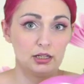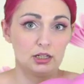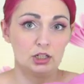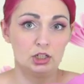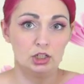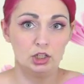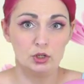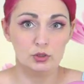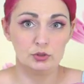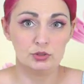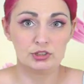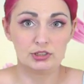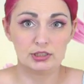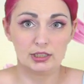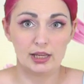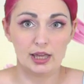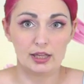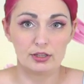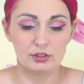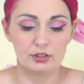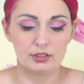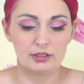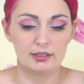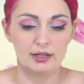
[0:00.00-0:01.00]
close
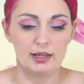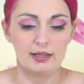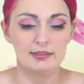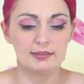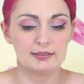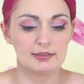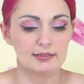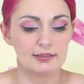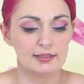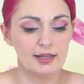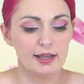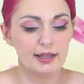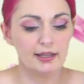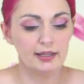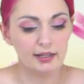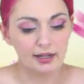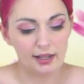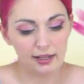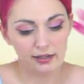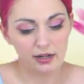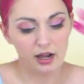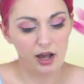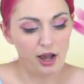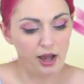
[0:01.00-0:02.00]
together and nice and tight
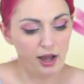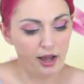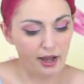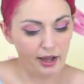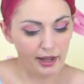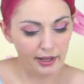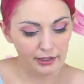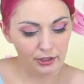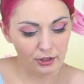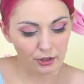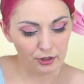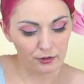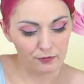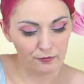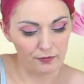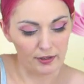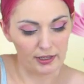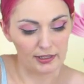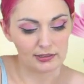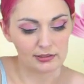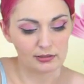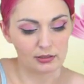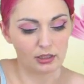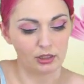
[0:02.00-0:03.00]
and hide her
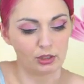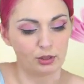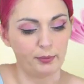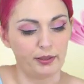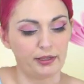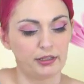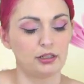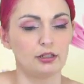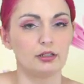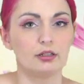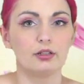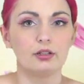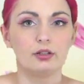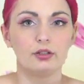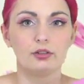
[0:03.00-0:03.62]
face a little better.